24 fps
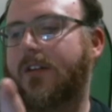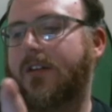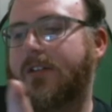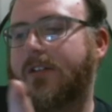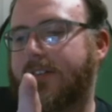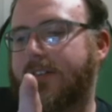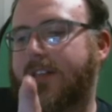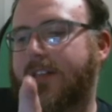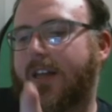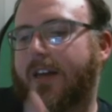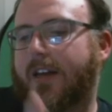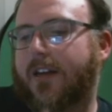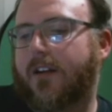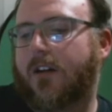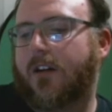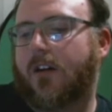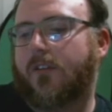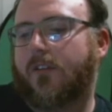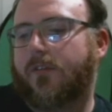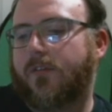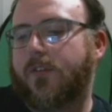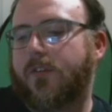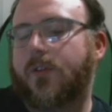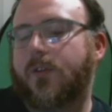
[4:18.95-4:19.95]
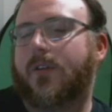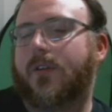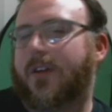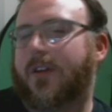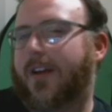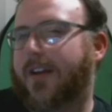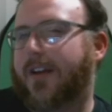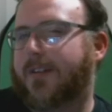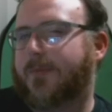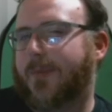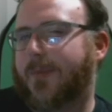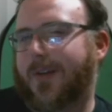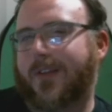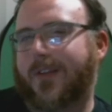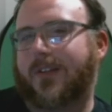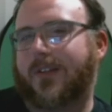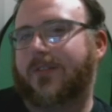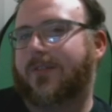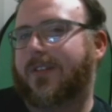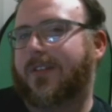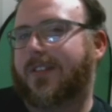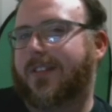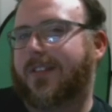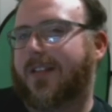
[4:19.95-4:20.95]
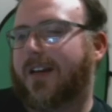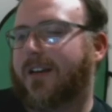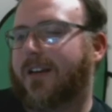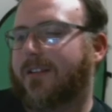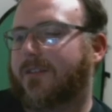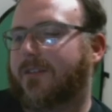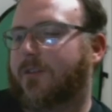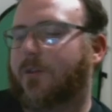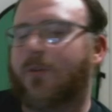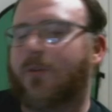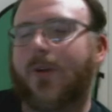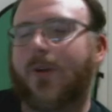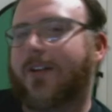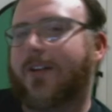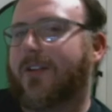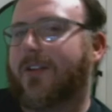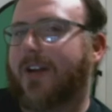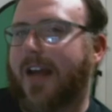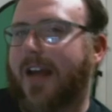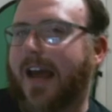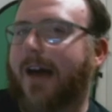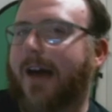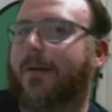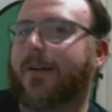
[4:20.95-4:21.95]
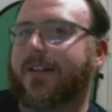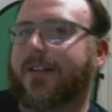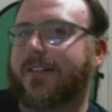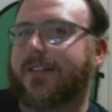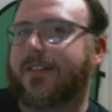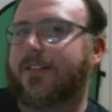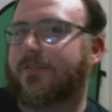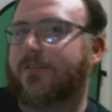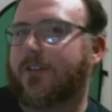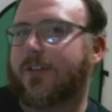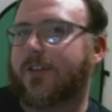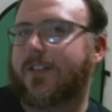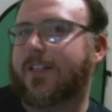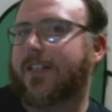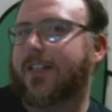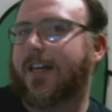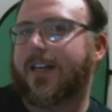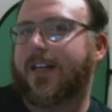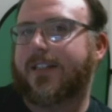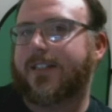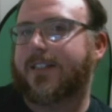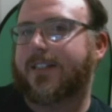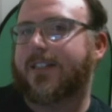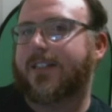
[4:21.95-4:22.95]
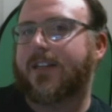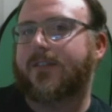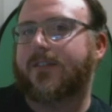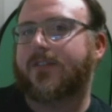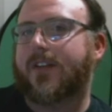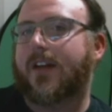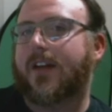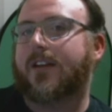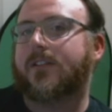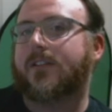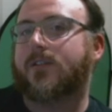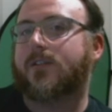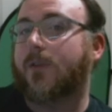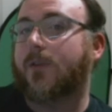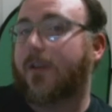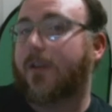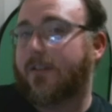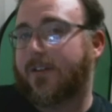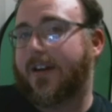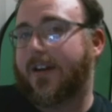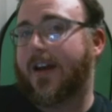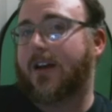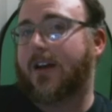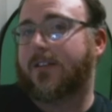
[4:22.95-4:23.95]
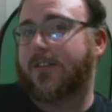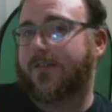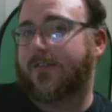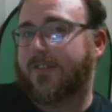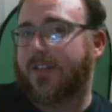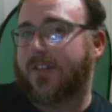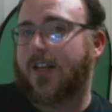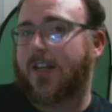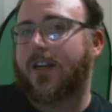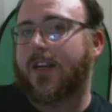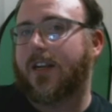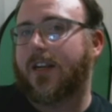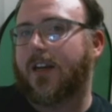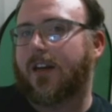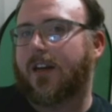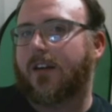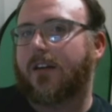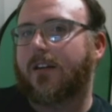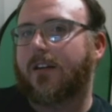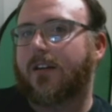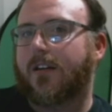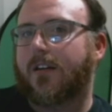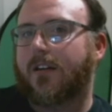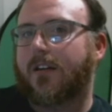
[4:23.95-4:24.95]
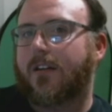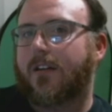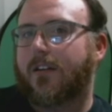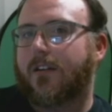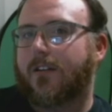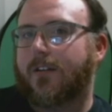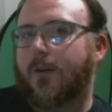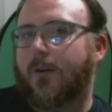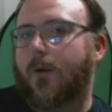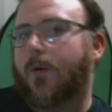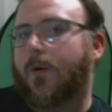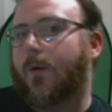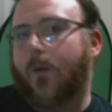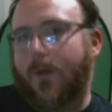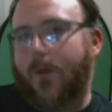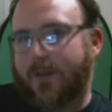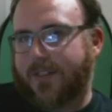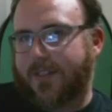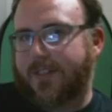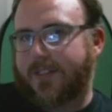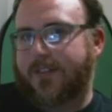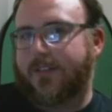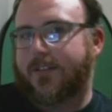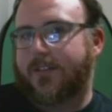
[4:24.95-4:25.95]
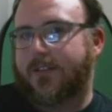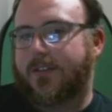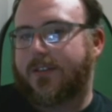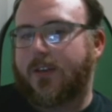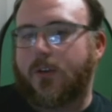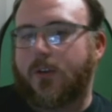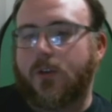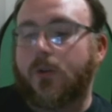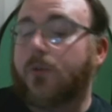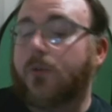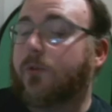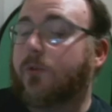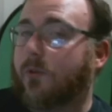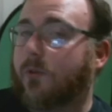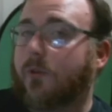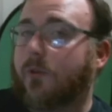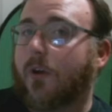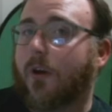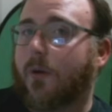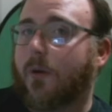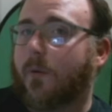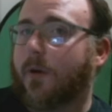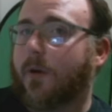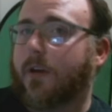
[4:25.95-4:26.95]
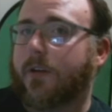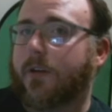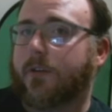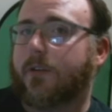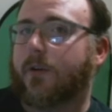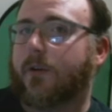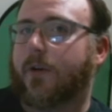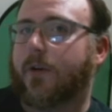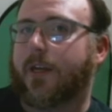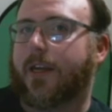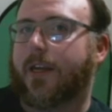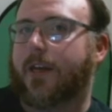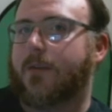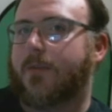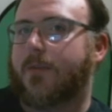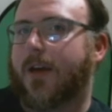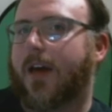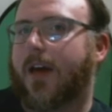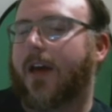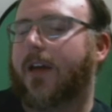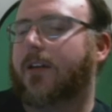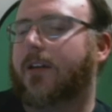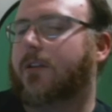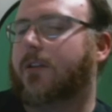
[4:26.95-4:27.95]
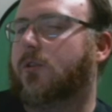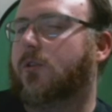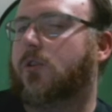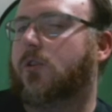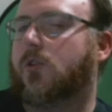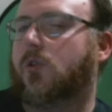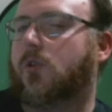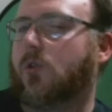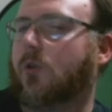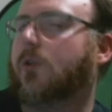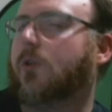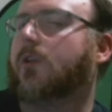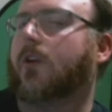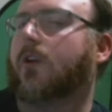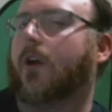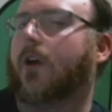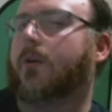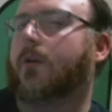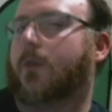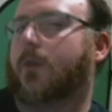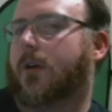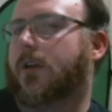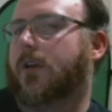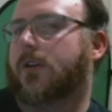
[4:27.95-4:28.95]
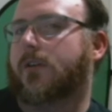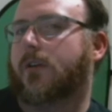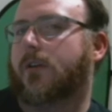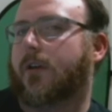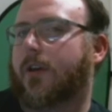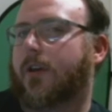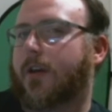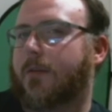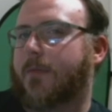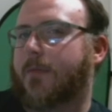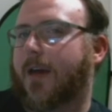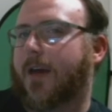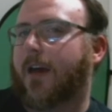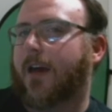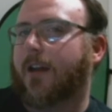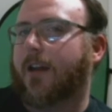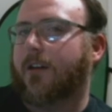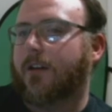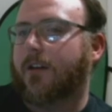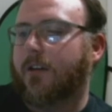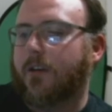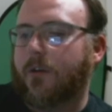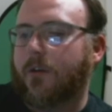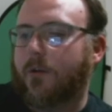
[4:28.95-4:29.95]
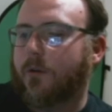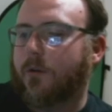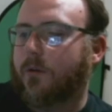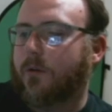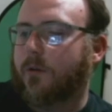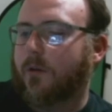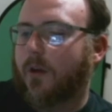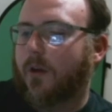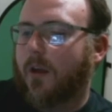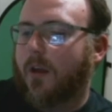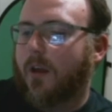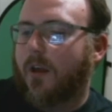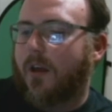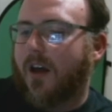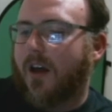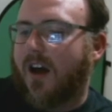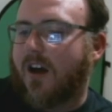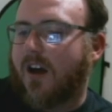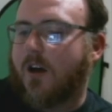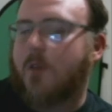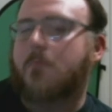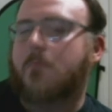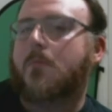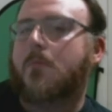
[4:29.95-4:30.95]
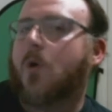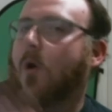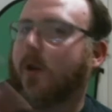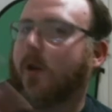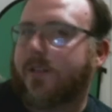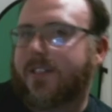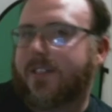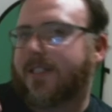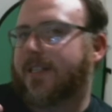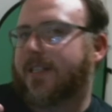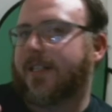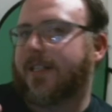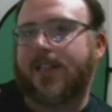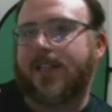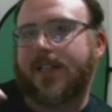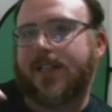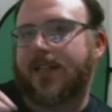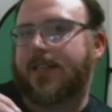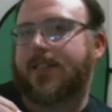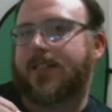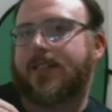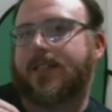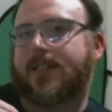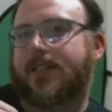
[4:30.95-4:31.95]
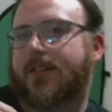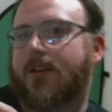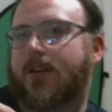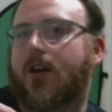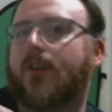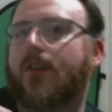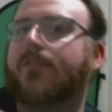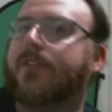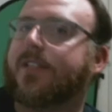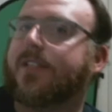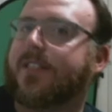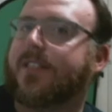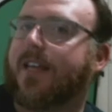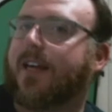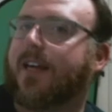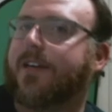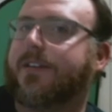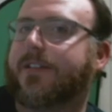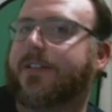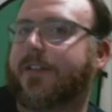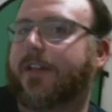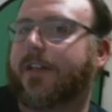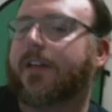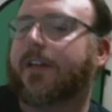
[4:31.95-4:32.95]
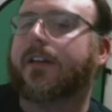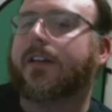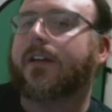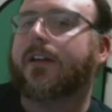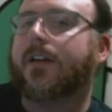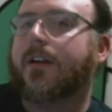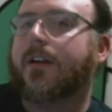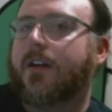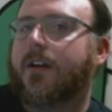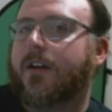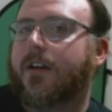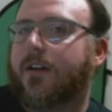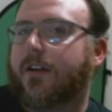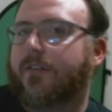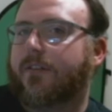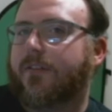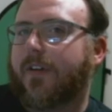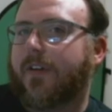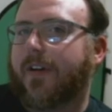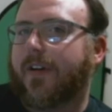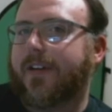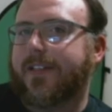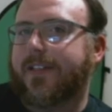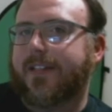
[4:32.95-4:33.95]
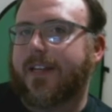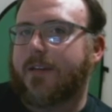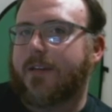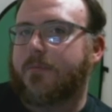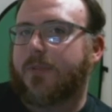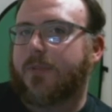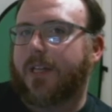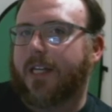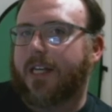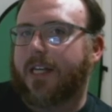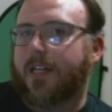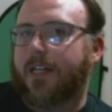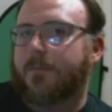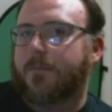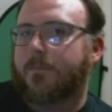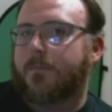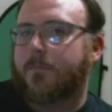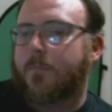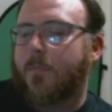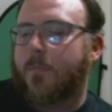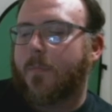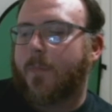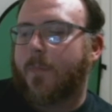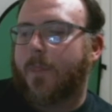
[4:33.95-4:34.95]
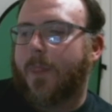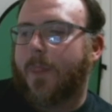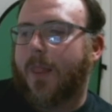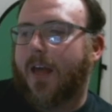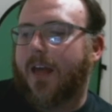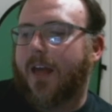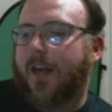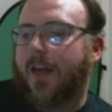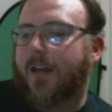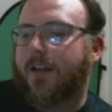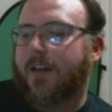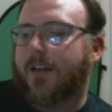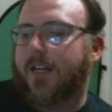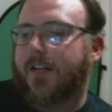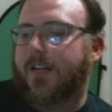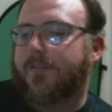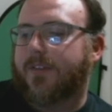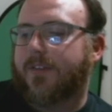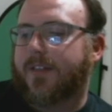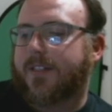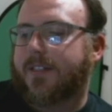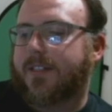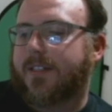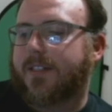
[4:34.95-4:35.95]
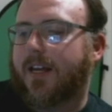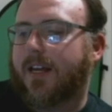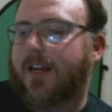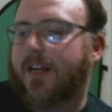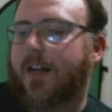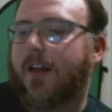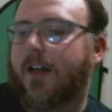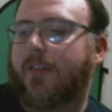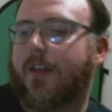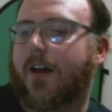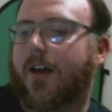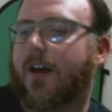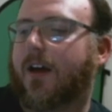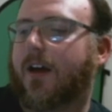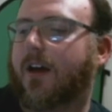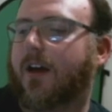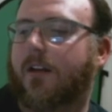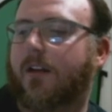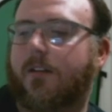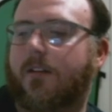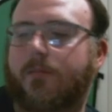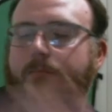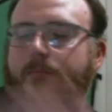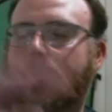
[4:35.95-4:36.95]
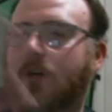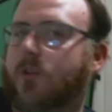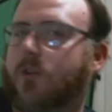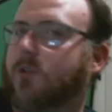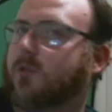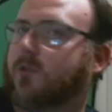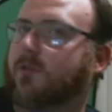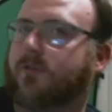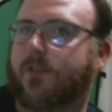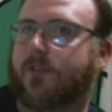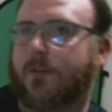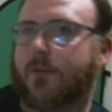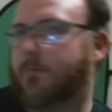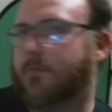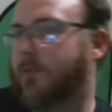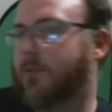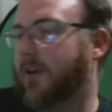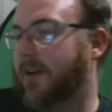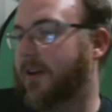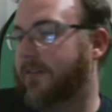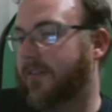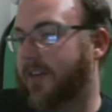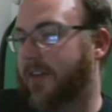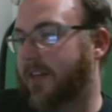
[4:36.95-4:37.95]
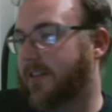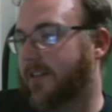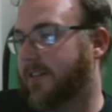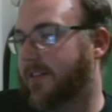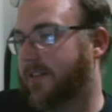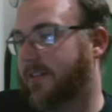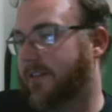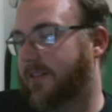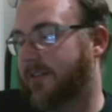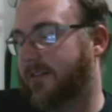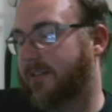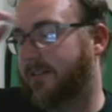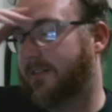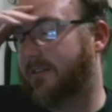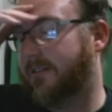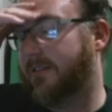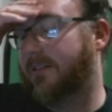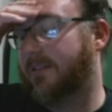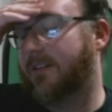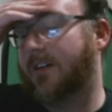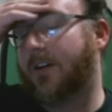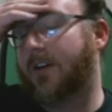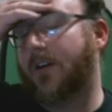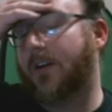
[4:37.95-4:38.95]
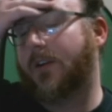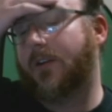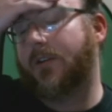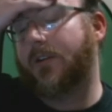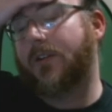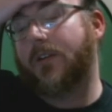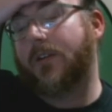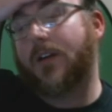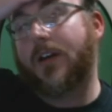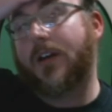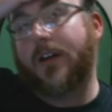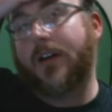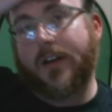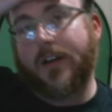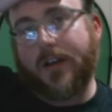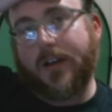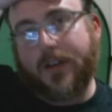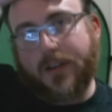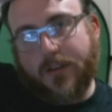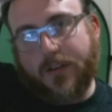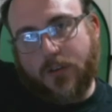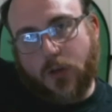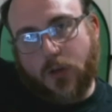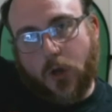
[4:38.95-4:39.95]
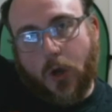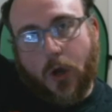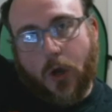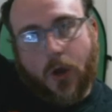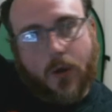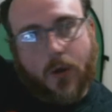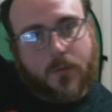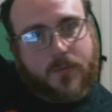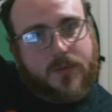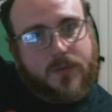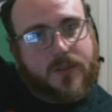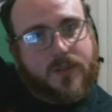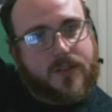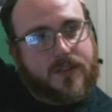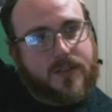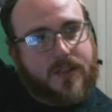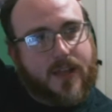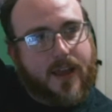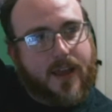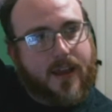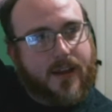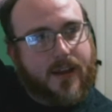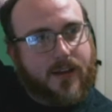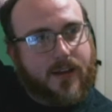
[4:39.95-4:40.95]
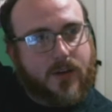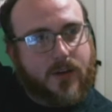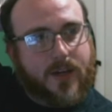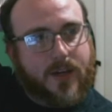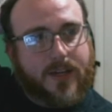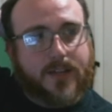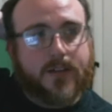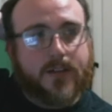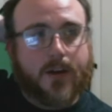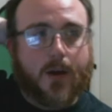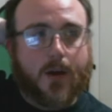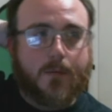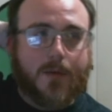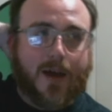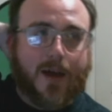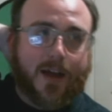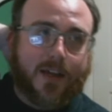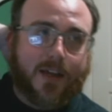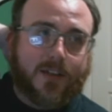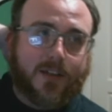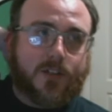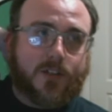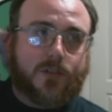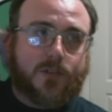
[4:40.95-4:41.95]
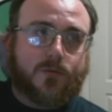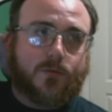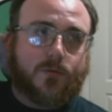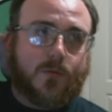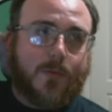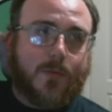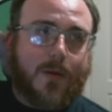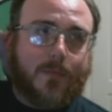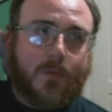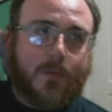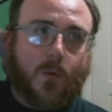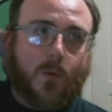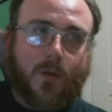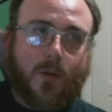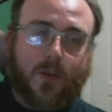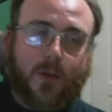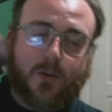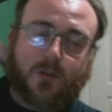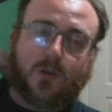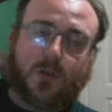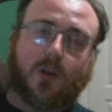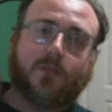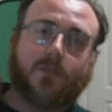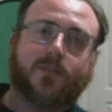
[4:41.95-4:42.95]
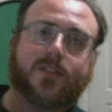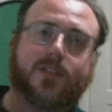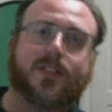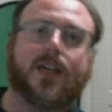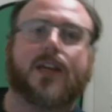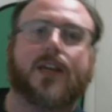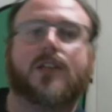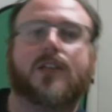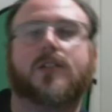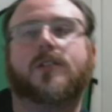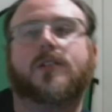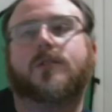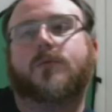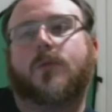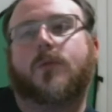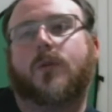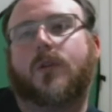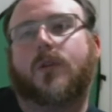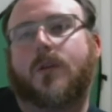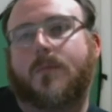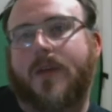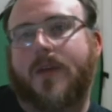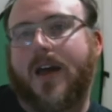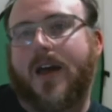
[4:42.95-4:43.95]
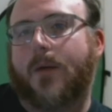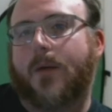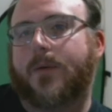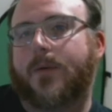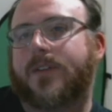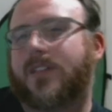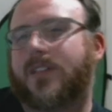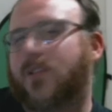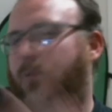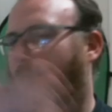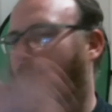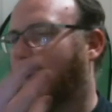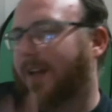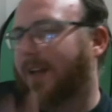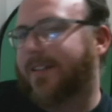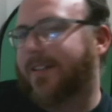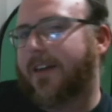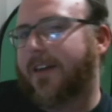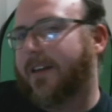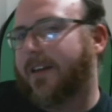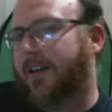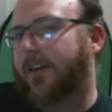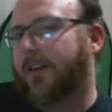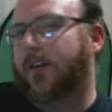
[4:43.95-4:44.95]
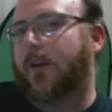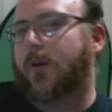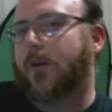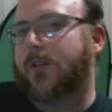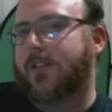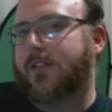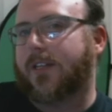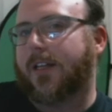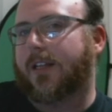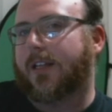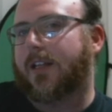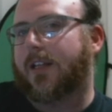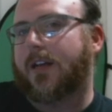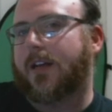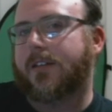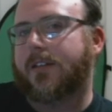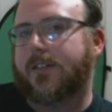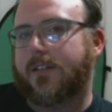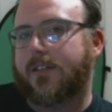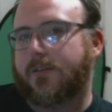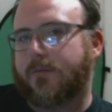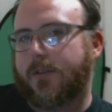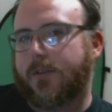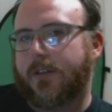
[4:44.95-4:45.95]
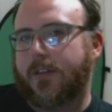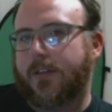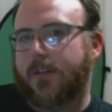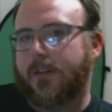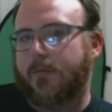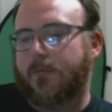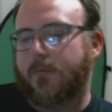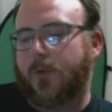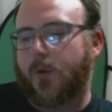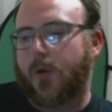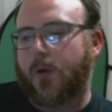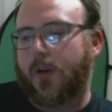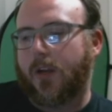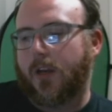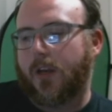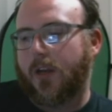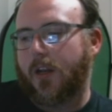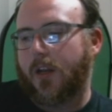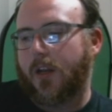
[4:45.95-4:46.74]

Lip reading: Second off, you're an expert. You've just done 200 hours. If you're seeing HSC, you've done 200 hours of studying your course. So you do know what you're talking about, and you should know what you're talking about, and you are immersed in this conversation very deeply. And if it's another module from previous, terms, then you need to go back and just remember what those conversations were all about, which is why taking notes in class is really important.